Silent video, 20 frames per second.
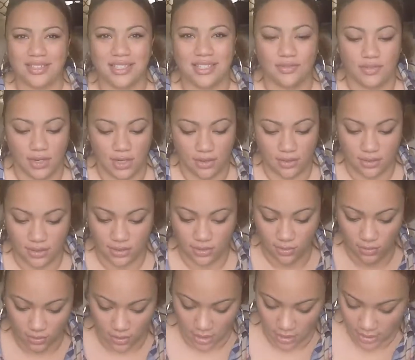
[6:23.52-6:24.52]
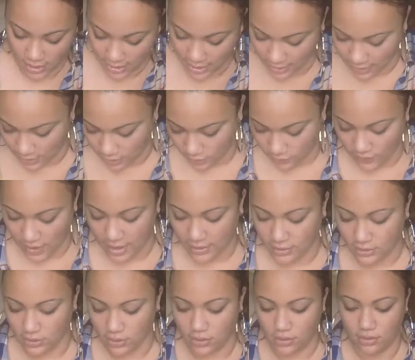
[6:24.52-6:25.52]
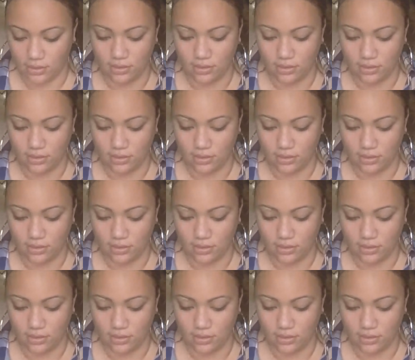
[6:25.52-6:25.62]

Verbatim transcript: long is this video? It's too long. I gotta go faster.